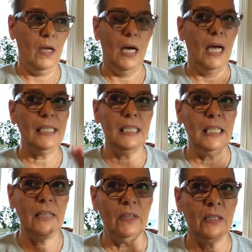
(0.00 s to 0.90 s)
I didn't
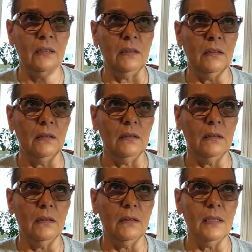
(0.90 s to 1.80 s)
even
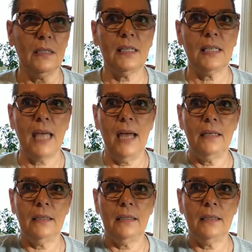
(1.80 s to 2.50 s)
sand. The